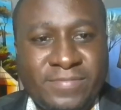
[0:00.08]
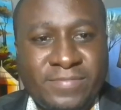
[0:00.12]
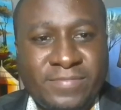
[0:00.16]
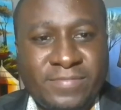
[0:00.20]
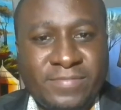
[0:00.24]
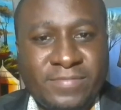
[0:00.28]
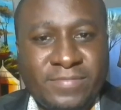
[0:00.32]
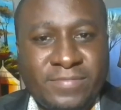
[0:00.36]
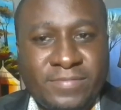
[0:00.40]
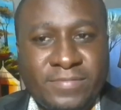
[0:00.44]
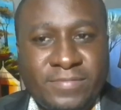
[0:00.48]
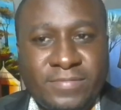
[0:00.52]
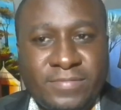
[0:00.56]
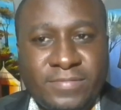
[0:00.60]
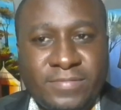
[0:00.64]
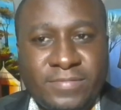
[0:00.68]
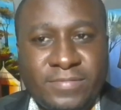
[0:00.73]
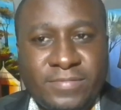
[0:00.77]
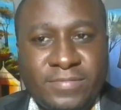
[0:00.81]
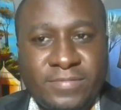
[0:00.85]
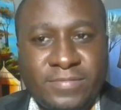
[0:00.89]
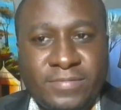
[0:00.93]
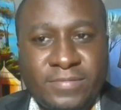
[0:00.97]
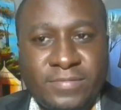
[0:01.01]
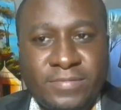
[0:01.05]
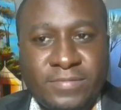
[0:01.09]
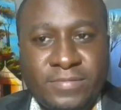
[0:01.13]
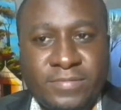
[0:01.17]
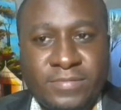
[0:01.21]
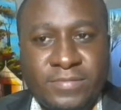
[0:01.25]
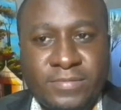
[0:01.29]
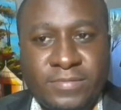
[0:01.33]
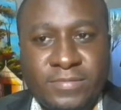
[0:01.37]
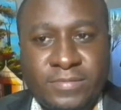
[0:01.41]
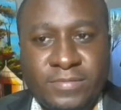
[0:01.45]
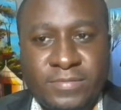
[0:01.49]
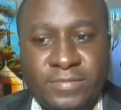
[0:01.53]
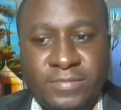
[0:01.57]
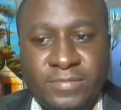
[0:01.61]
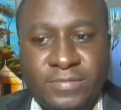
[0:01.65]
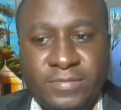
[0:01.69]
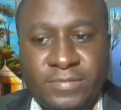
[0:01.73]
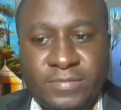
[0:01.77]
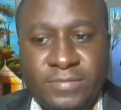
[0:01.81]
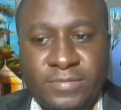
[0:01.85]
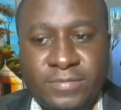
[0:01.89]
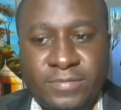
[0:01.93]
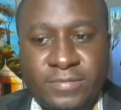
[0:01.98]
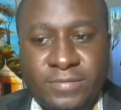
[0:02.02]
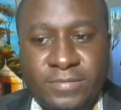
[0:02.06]

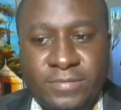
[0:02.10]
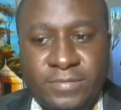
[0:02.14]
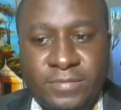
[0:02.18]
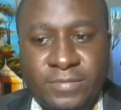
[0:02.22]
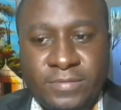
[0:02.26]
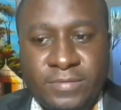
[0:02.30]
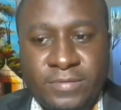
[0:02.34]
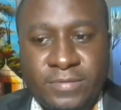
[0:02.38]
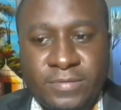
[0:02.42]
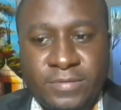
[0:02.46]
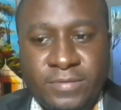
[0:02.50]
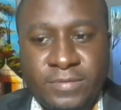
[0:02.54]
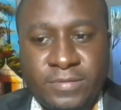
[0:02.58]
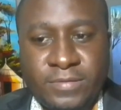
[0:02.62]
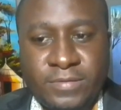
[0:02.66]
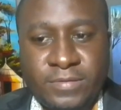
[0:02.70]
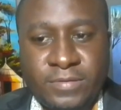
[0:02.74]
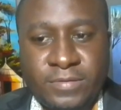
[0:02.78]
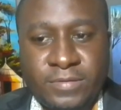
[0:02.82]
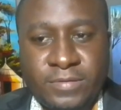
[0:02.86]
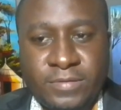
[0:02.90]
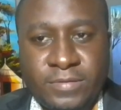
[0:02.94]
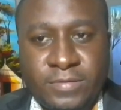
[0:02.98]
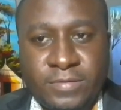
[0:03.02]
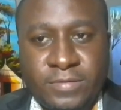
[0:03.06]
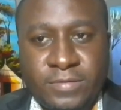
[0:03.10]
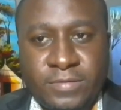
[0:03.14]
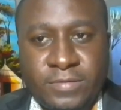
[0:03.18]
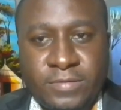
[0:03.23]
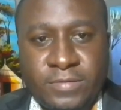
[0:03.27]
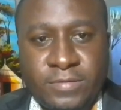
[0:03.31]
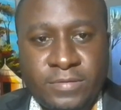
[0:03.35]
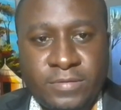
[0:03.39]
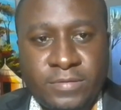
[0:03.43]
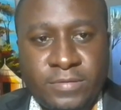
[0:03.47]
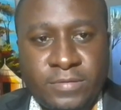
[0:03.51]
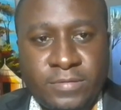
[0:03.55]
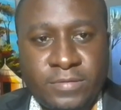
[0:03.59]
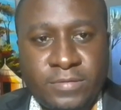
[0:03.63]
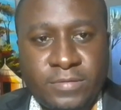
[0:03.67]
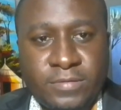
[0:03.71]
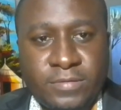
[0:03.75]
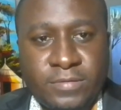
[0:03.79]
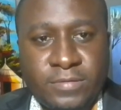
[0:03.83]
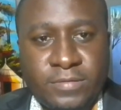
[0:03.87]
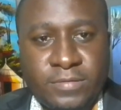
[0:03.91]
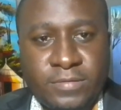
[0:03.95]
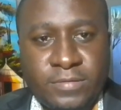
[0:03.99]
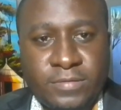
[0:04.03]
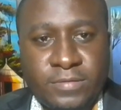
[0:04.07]

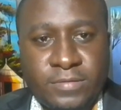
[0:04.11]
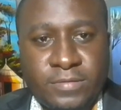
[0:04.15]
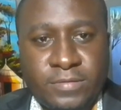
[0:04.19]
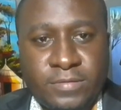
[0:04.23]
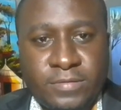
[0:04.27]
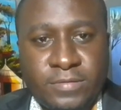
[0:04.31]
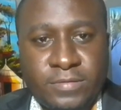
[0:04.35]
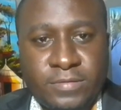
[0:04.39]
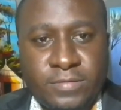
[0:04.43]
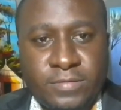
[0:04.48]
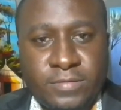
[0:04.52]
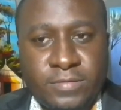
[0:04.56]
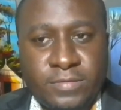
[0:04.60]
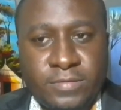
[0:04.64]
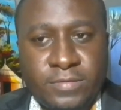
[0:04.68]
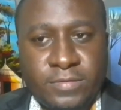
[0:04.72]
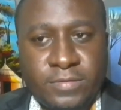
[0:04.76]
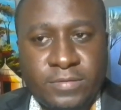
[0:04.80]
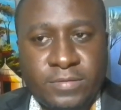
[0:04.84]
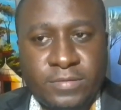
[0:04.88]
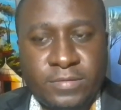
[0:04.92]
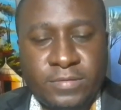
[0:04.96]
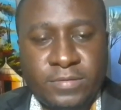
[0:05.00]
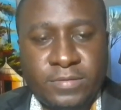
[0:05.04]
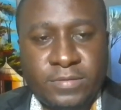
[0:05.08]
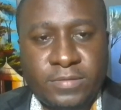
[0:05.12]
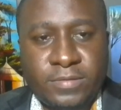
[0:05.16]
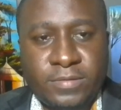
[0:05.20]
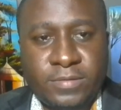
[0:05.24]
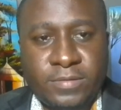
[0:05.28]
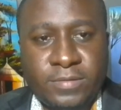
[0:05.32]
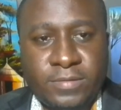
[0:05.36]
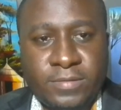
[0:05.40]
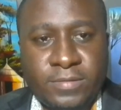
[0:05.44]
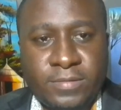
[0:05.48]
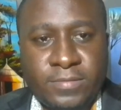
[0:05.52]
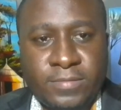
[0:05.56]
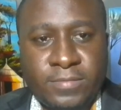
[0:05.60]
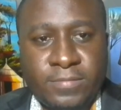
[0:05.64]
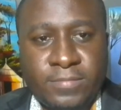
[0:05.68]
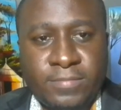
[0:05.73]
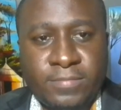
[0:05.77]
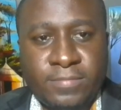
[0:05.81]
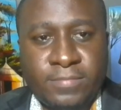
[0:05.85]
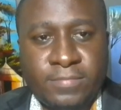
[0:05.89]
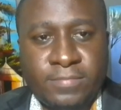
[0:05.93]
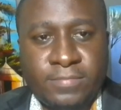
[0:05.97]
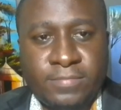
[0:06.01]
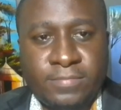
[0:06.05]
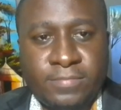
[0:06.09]

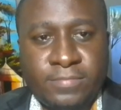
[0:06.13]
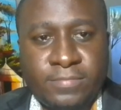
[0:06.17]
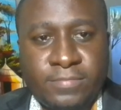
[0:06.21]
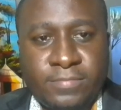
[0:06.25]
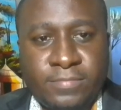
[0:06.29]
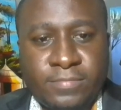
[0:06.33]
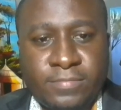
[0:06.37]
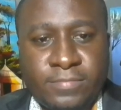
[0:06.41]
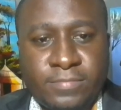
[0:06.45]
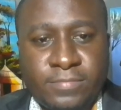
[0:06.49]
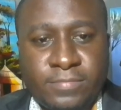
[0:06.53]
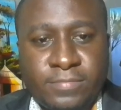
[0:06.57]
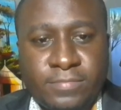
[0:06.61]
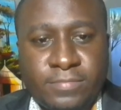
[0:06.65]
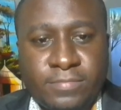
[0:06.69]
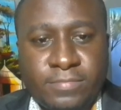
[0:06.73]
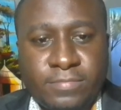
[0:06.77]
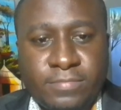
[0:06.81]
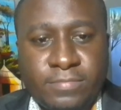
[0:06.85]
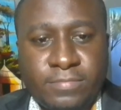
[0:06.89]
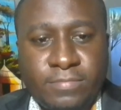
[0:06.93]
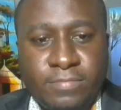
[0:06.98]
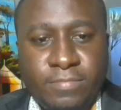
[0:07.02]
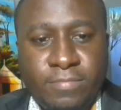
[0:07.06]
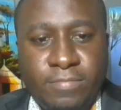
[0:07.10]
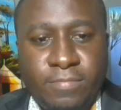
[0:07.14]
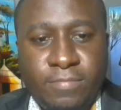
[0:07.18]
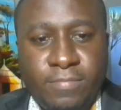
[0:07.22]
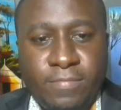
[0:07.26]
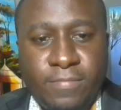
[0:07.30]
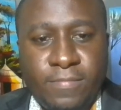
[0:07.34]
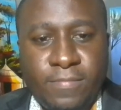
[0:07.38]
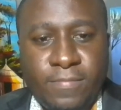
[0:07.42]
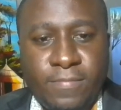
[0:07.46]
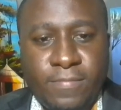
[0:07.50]
(silent)